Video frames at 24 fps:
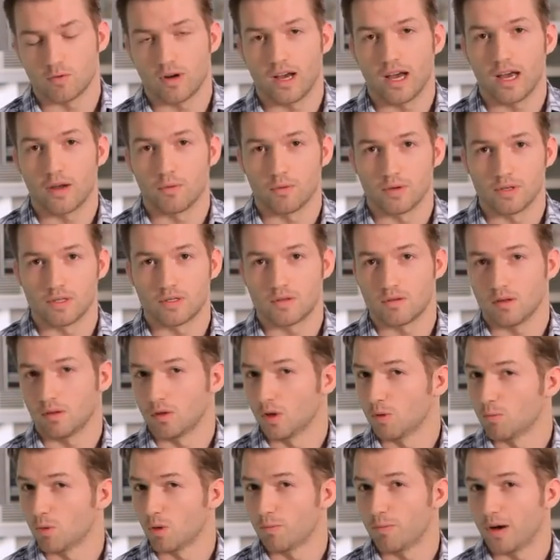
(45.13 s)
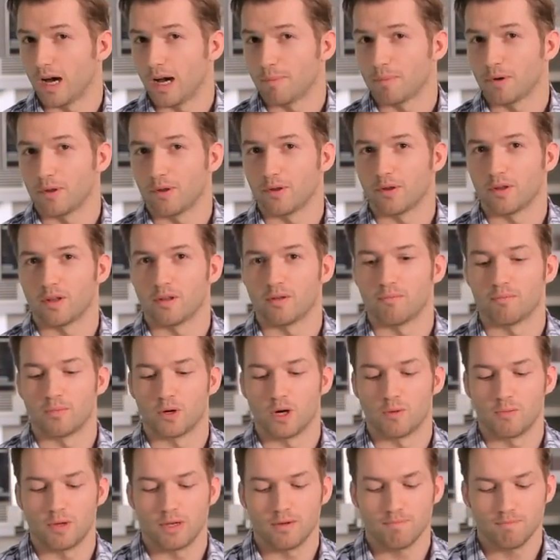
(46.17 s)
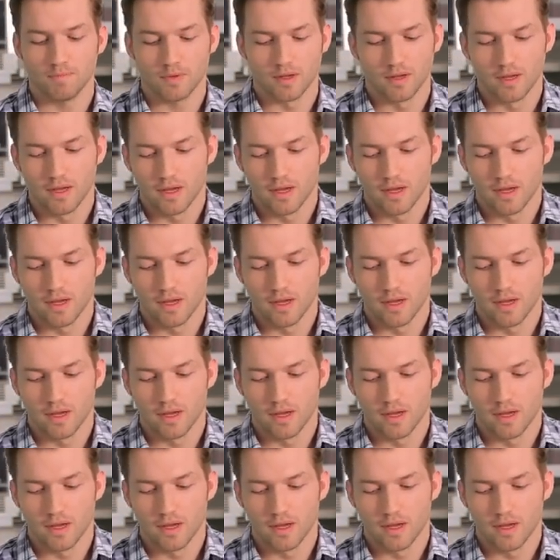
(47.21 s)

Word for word: rye was a little more popular than the bourbon,